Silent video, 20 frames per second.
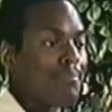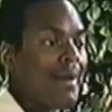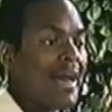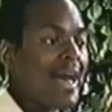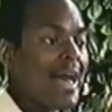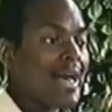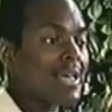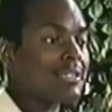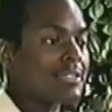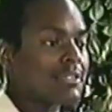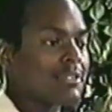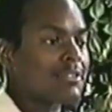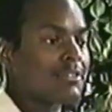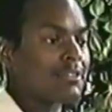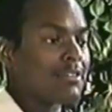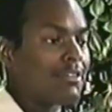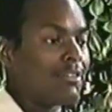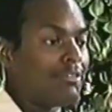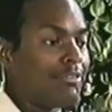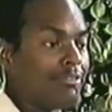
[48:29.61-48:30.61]
masks
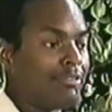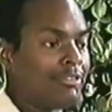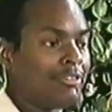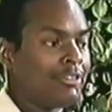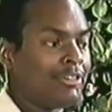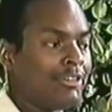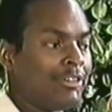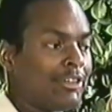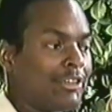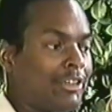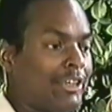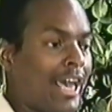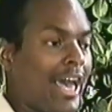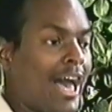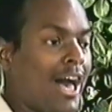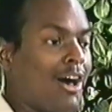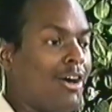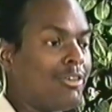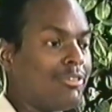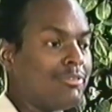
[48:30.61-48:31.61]
and
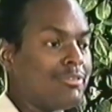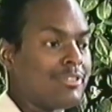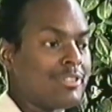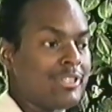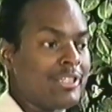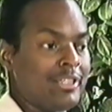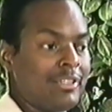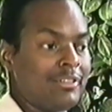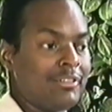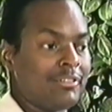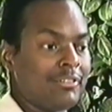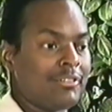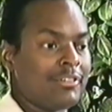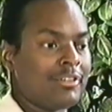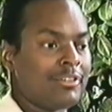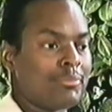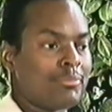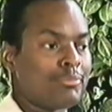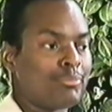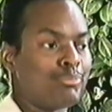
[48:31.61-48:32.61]
gowns and
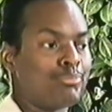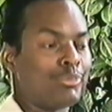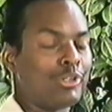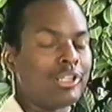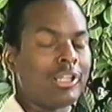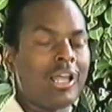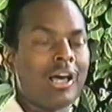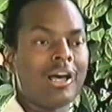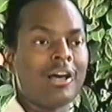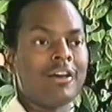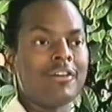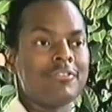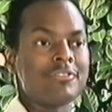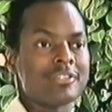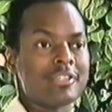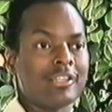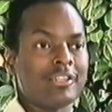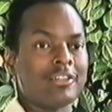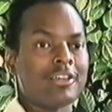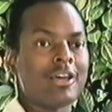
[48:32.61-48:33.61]
gloves
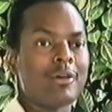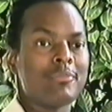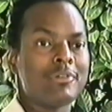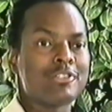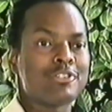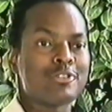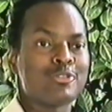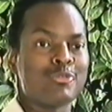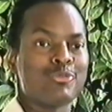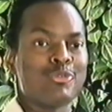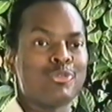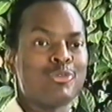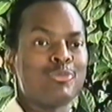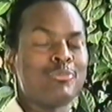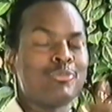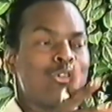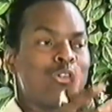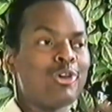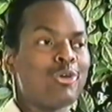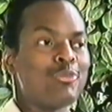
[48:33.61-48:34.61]
and come into the
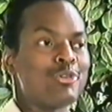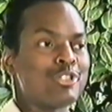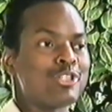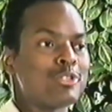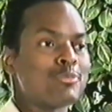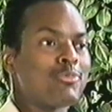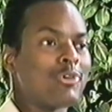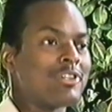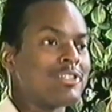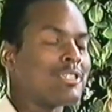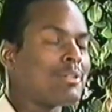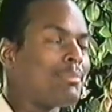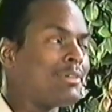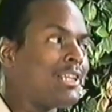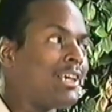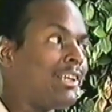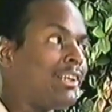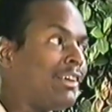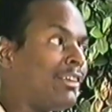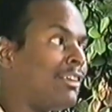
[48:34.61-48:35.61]
room, you know, which is more
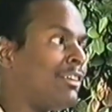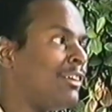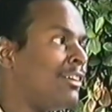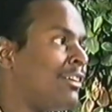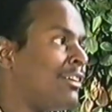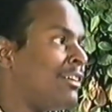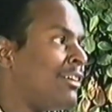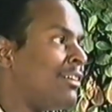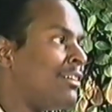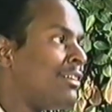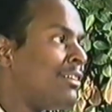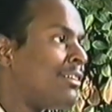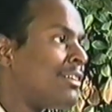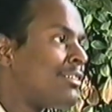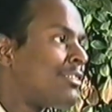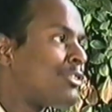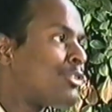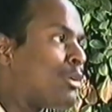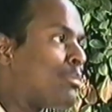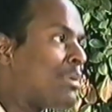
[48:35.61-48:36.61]
intimidating
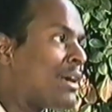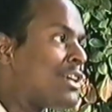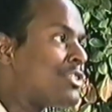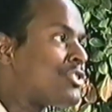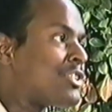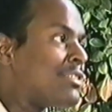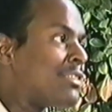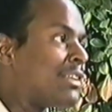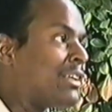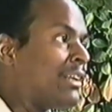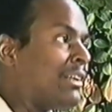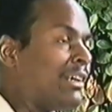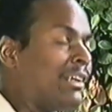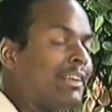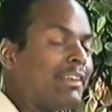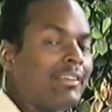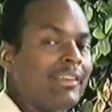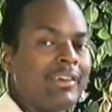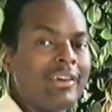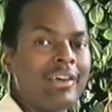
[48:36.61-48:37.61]
to a patient than mm-hmm.
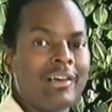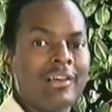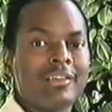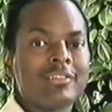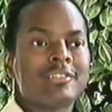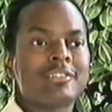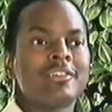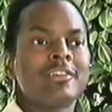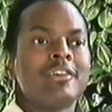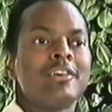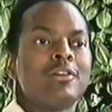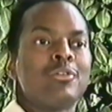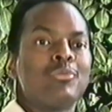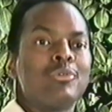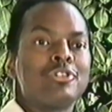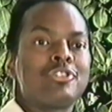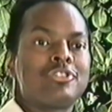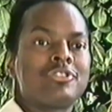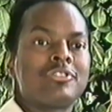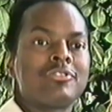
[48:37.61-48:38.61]
anything else, mm -hmm.
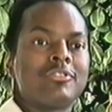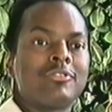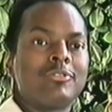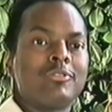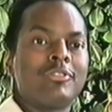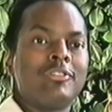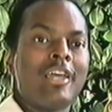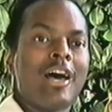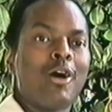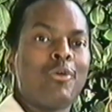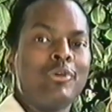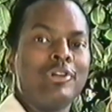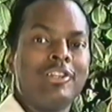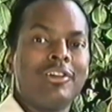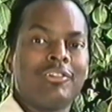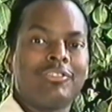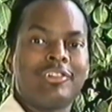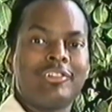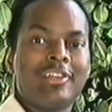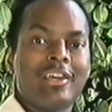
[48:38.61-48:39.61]
which now we
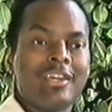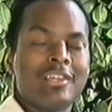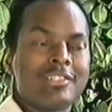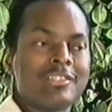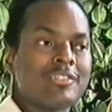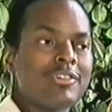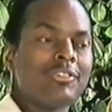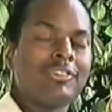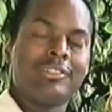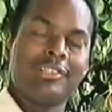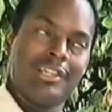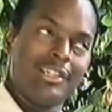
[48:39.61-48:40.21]
know today is totally